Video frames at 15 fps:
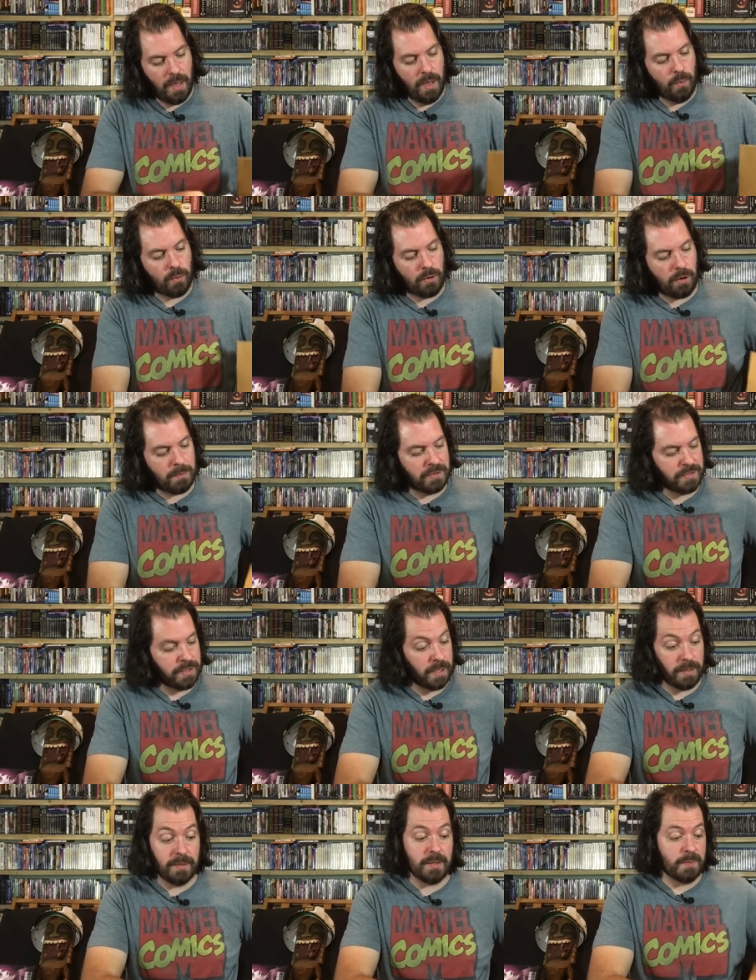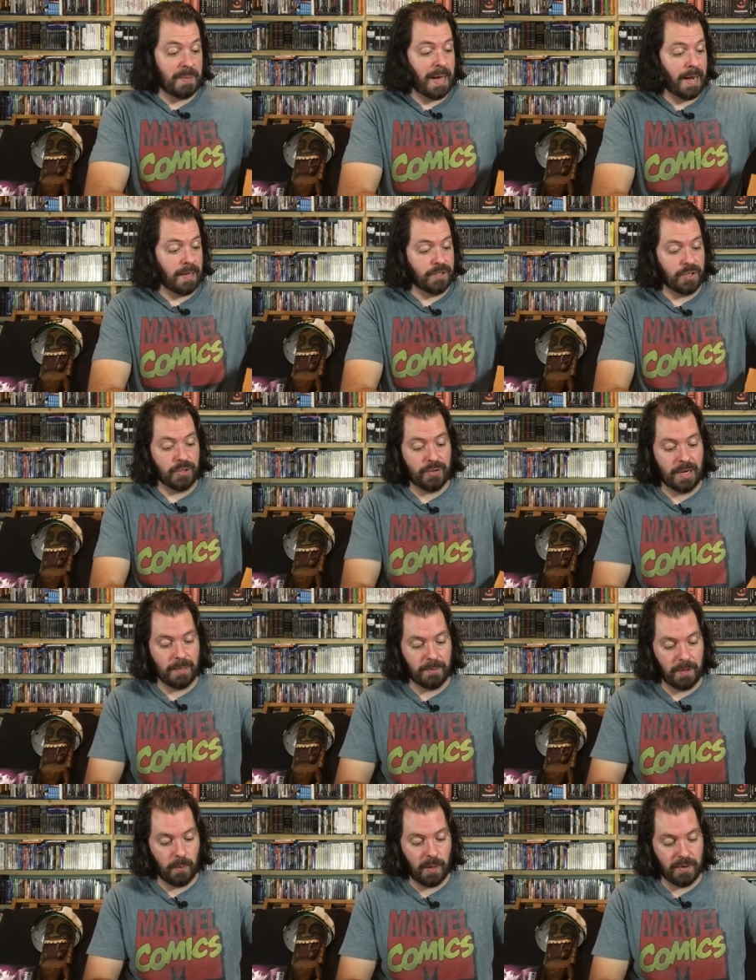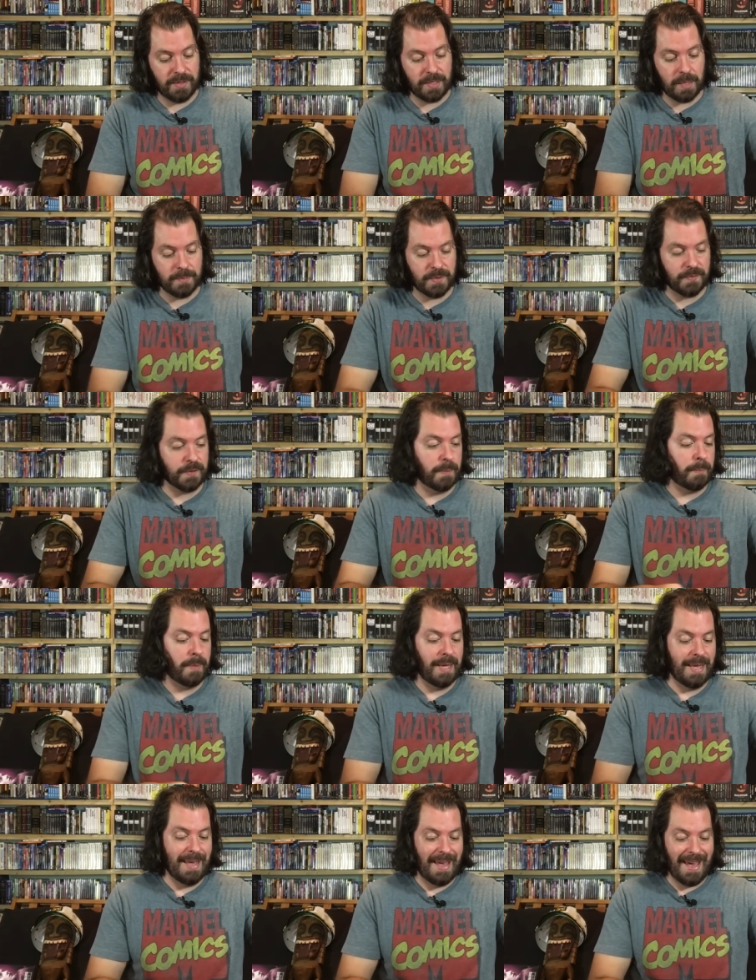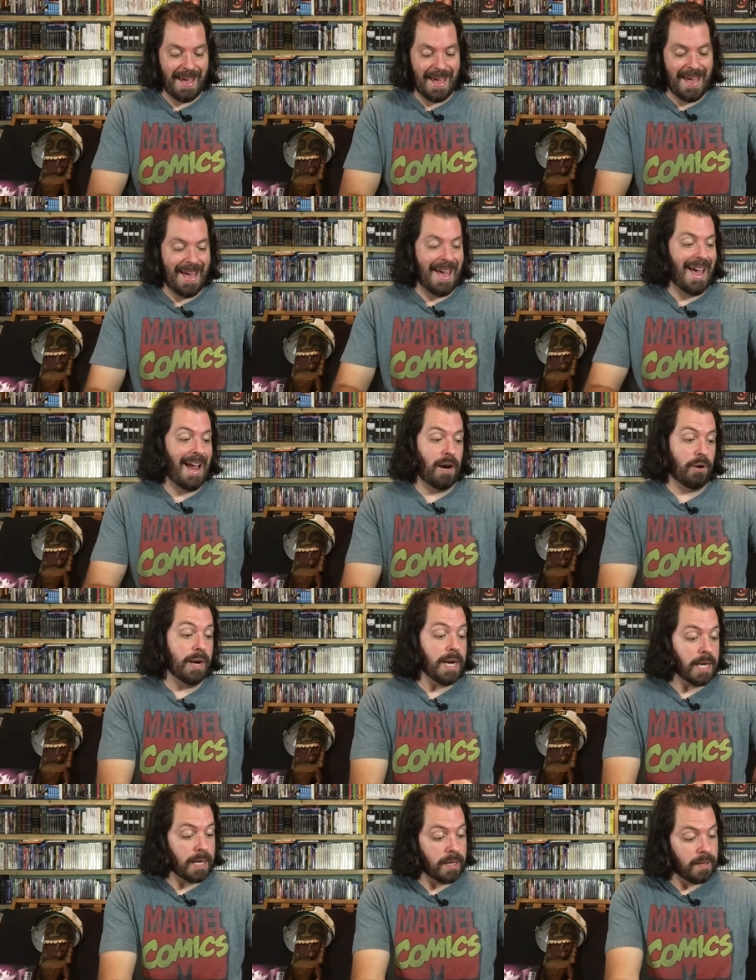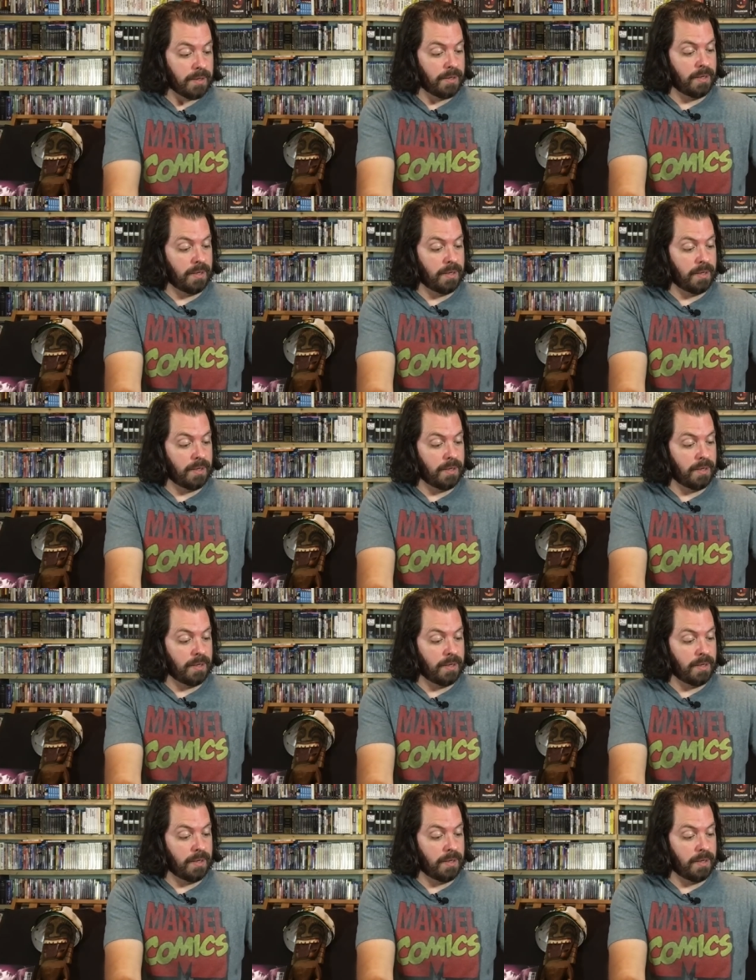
We're almost there. This is packaged incredibly well. This comes from Eric.